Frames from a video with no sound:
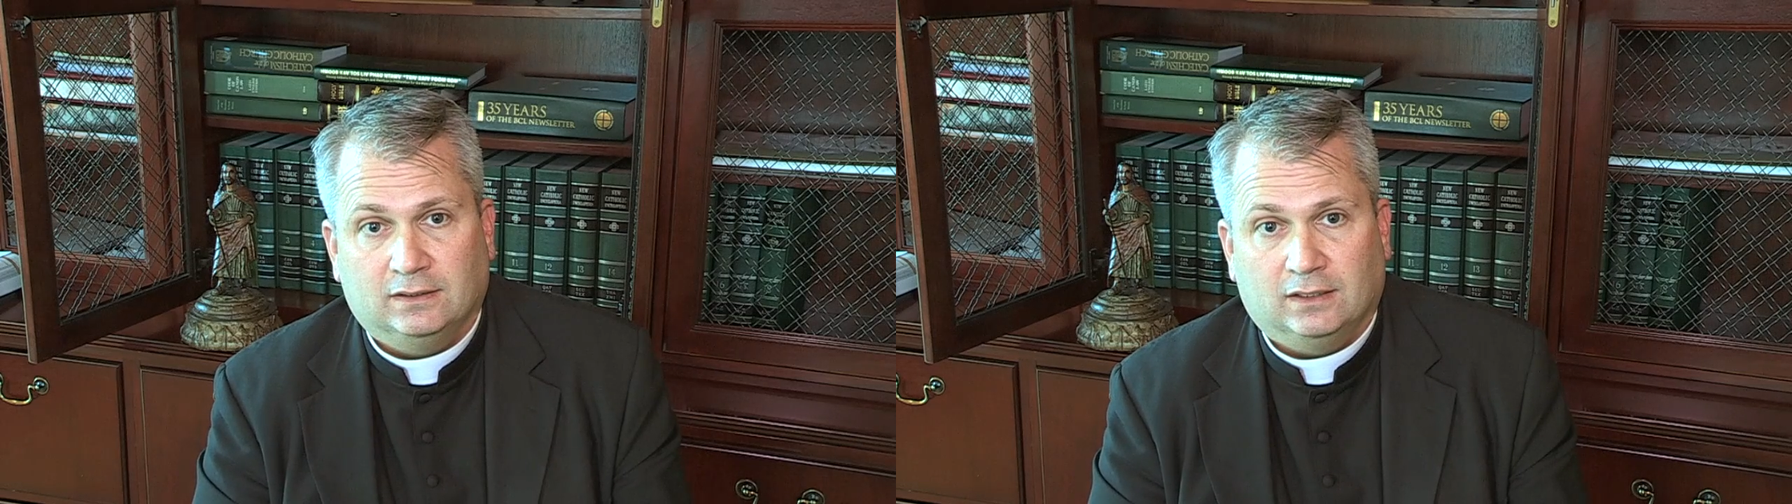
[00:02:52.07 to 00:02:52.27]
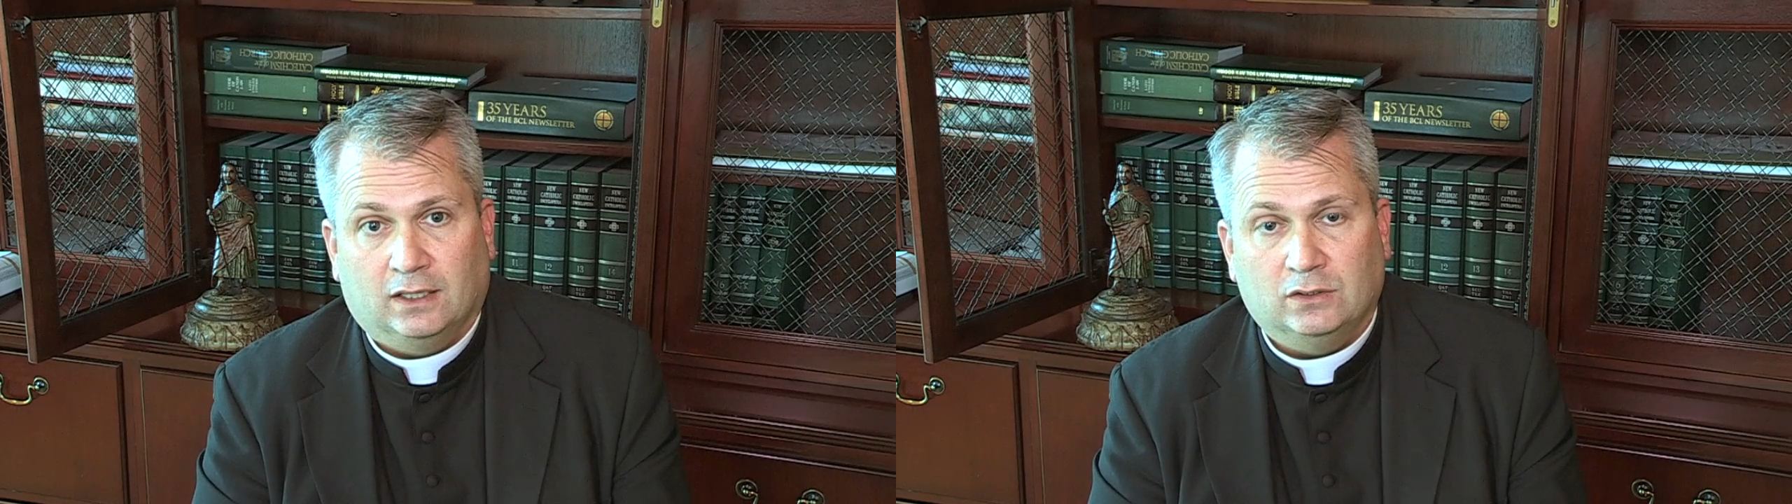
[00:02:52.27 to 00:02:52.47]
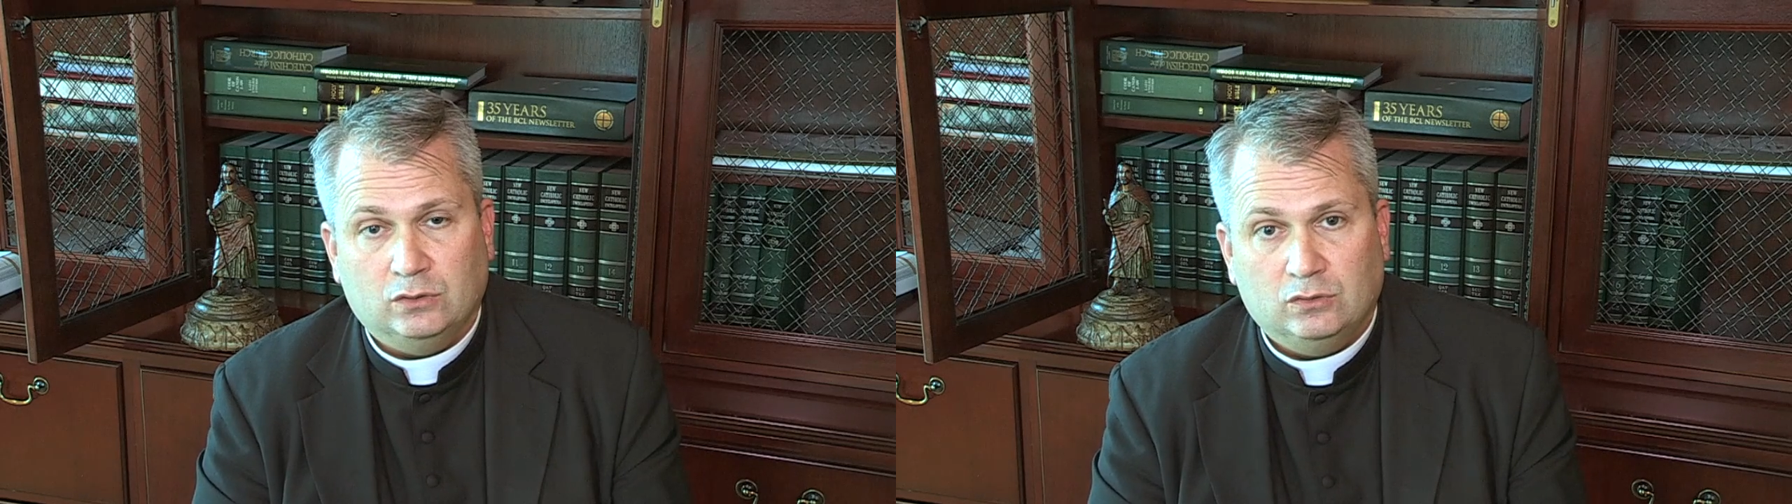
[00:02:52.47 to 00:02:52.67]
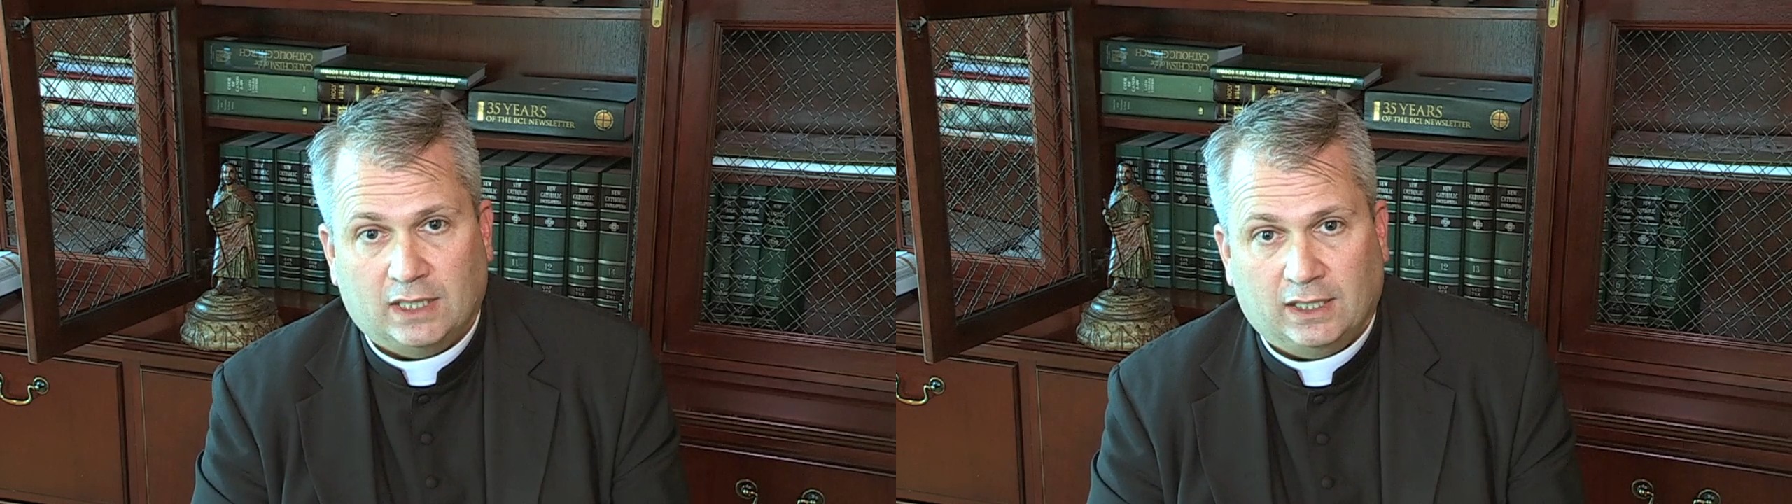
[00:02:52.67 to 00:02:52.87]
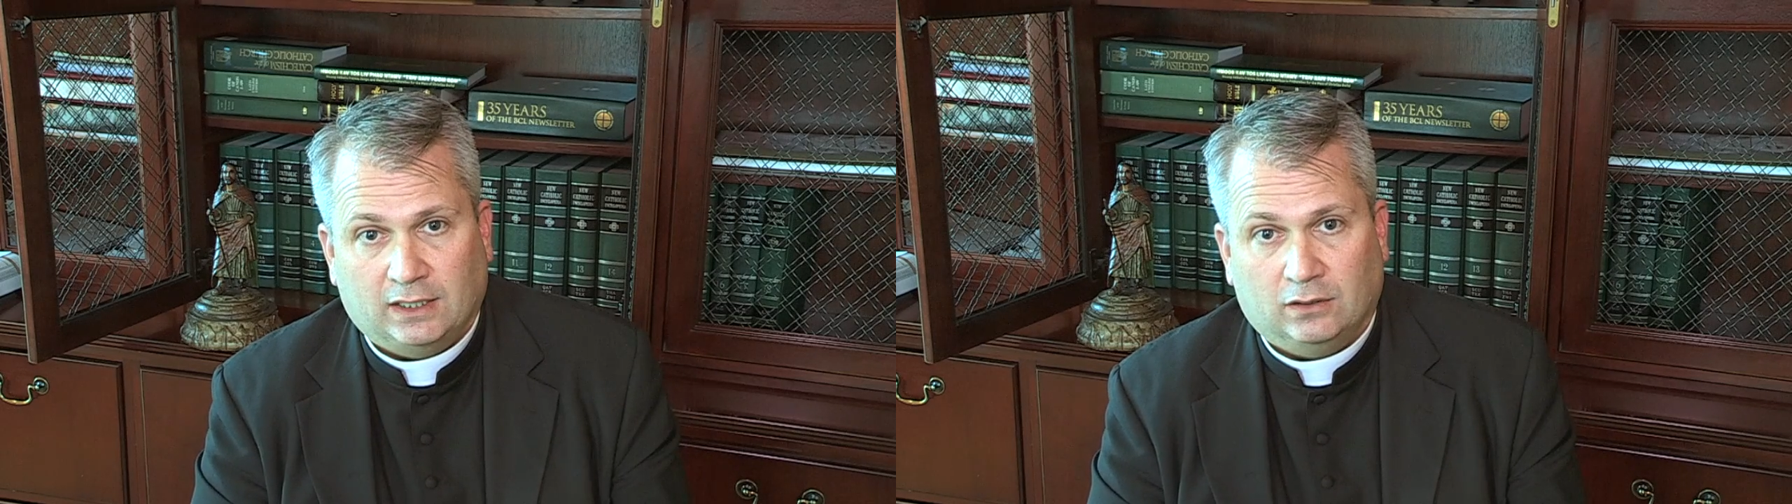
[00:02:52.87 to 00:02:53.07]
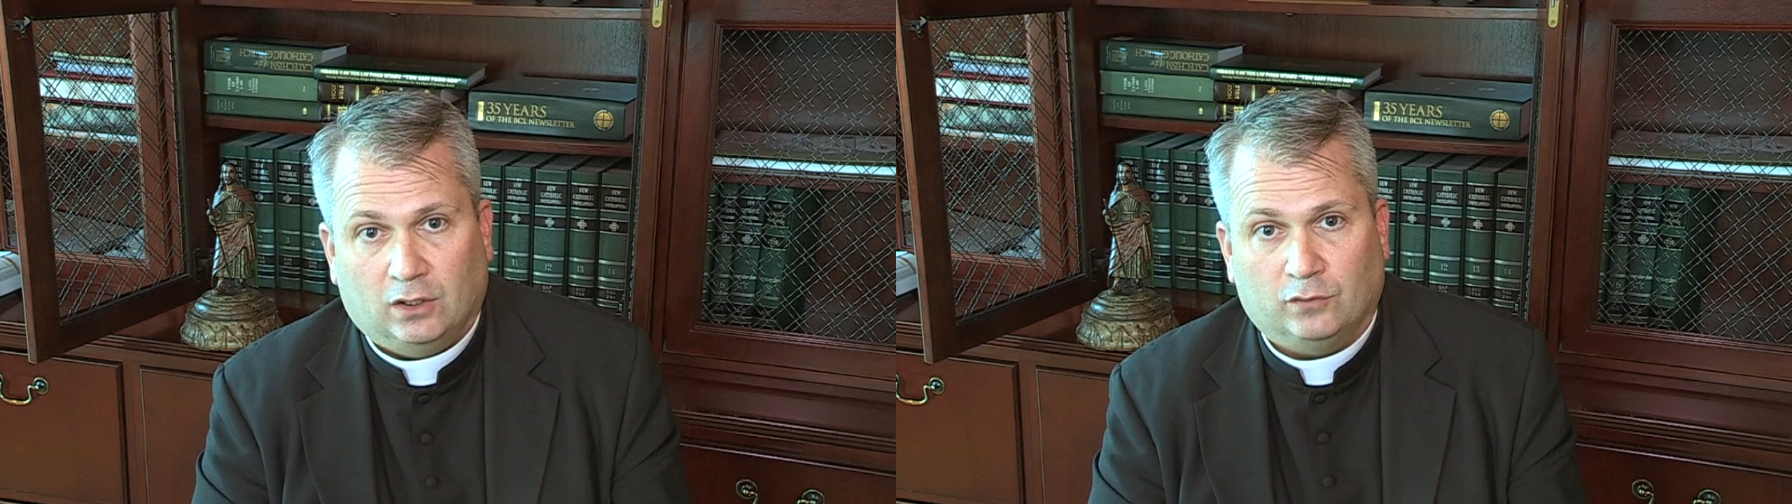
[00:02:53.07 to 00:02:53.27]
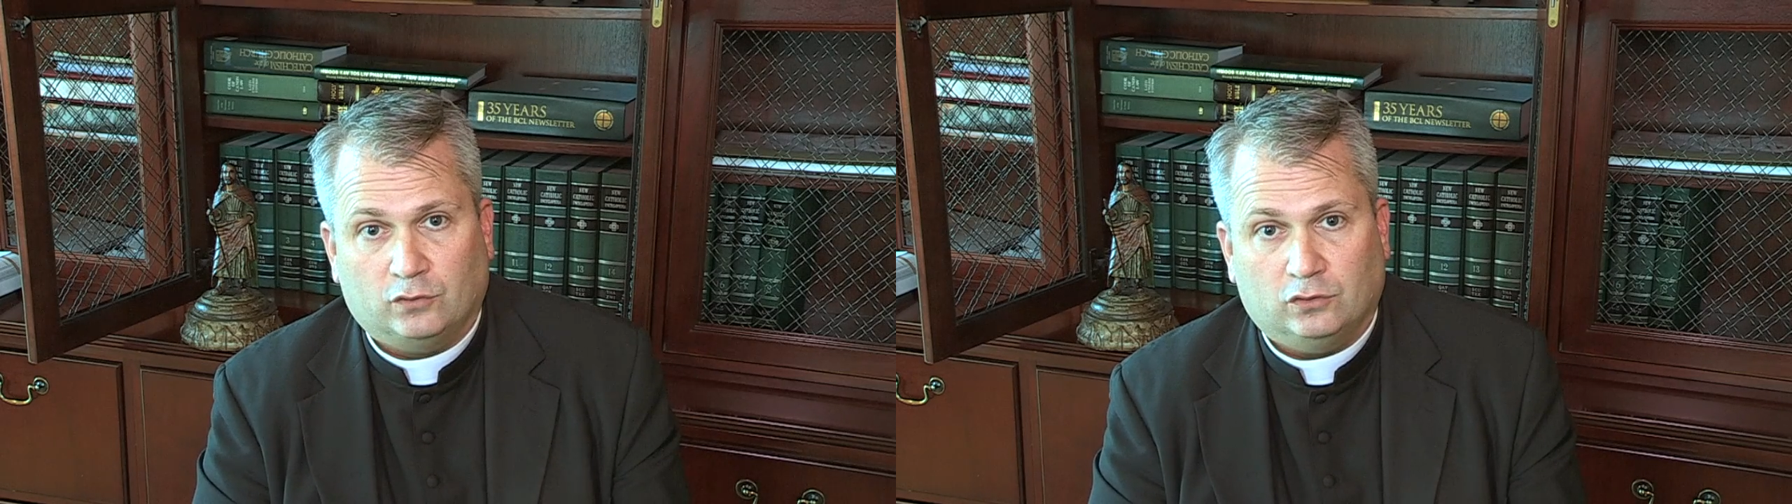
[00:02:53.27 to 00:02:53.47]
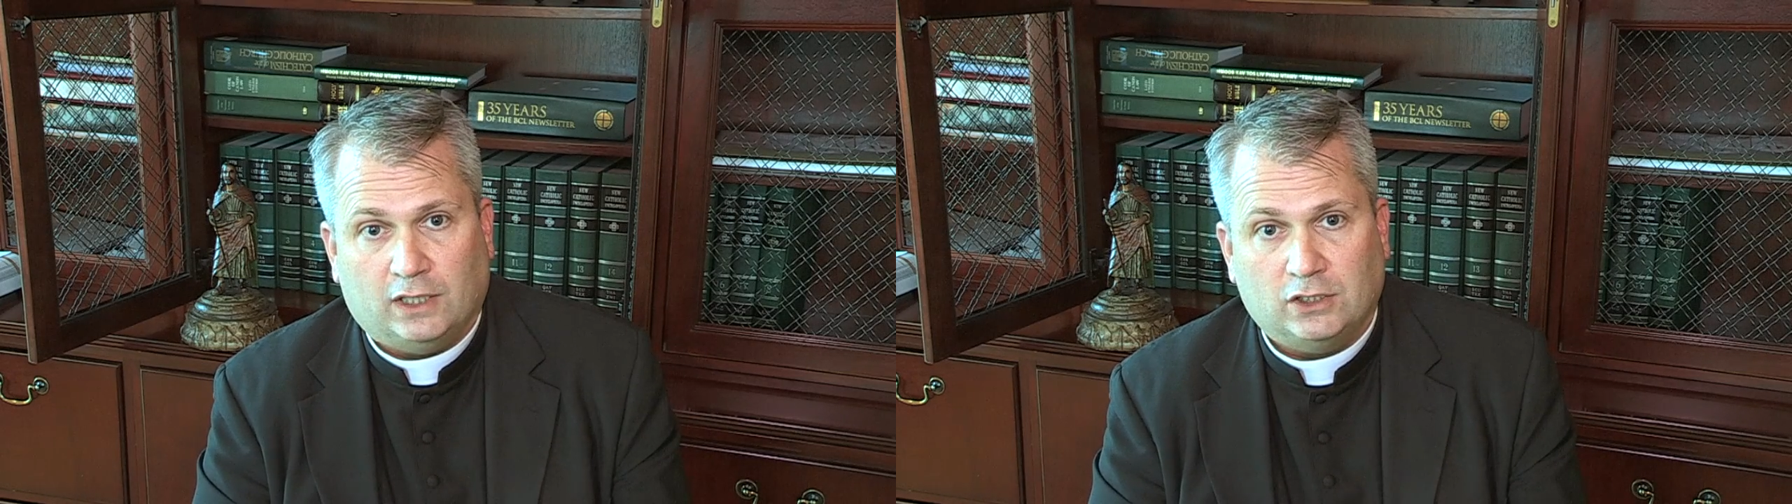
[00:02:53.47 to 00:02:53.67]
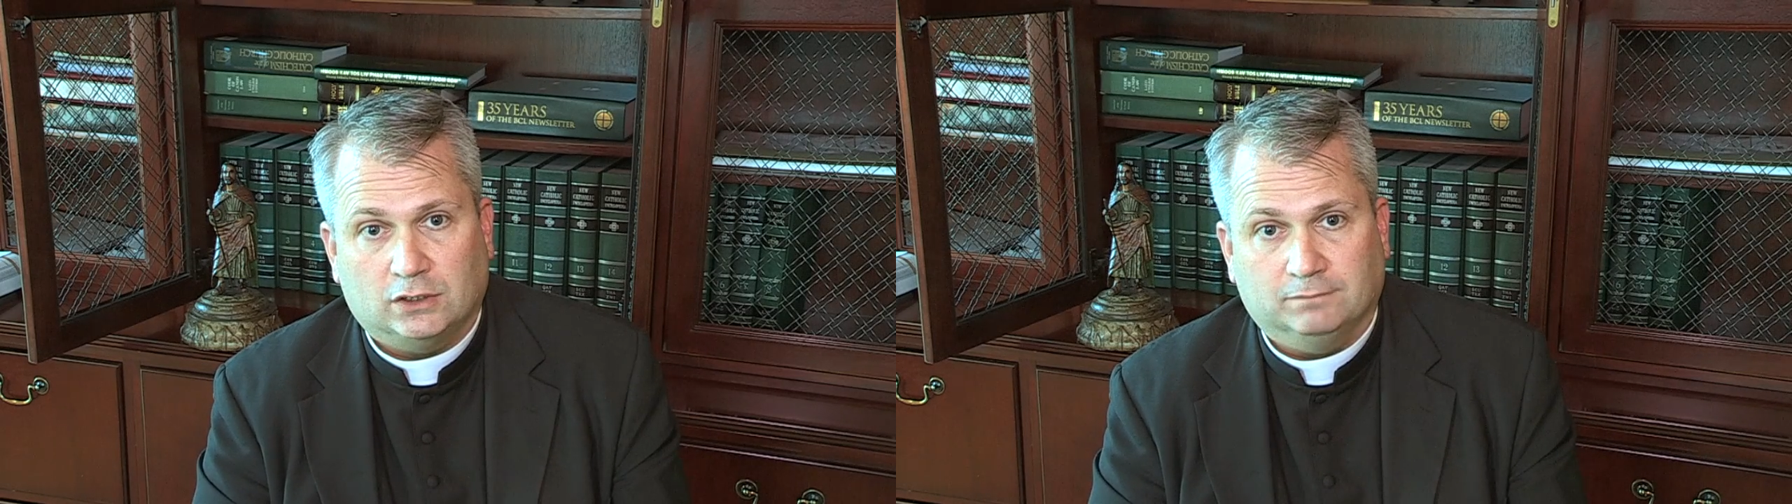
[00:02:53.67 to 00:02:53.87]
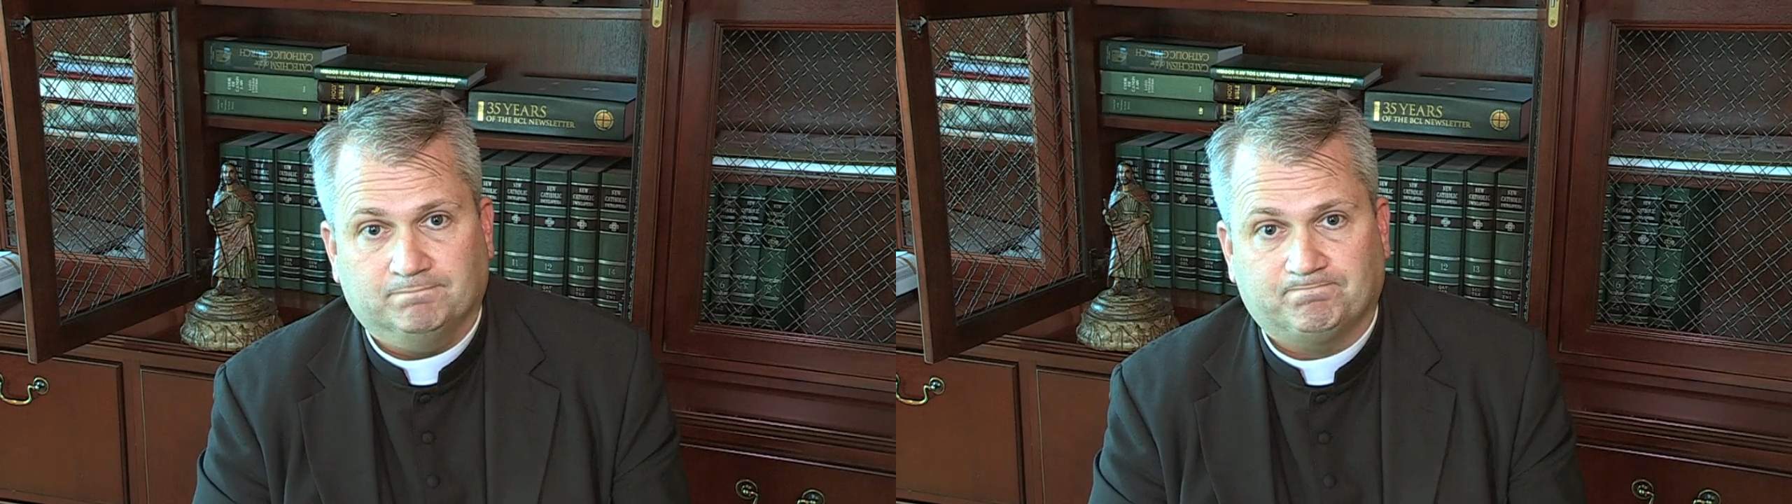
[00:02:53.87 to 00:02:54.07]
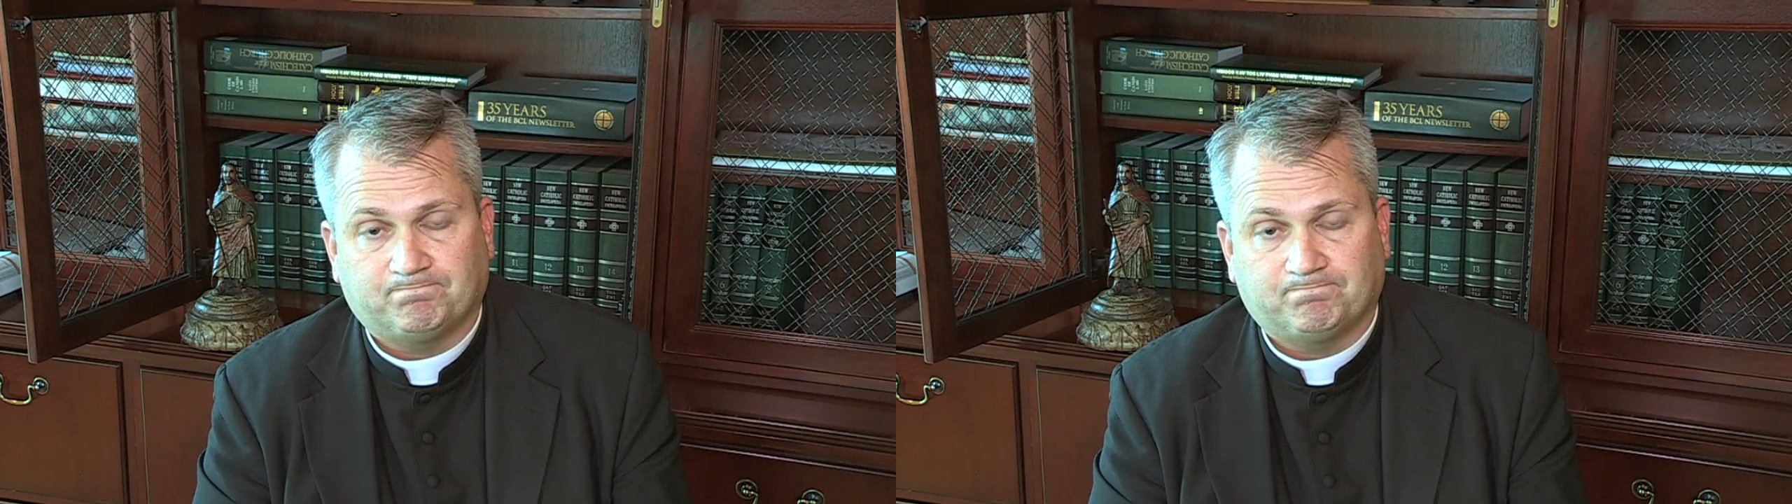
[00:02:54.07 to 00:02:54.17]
a new day of creation.